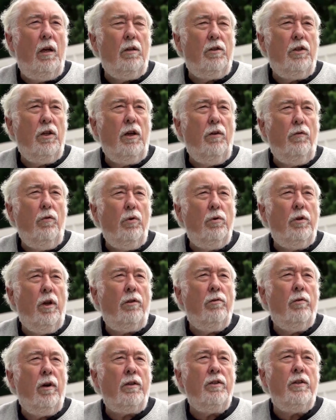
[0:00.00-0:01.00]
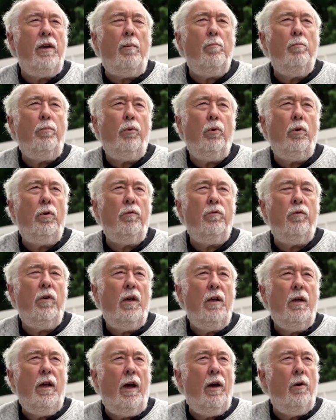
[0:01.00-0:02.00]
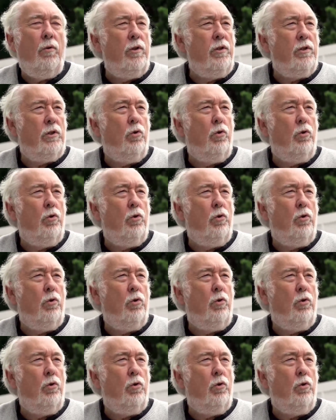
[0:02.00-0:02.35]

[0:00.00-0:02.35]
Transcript: To give you another example of how this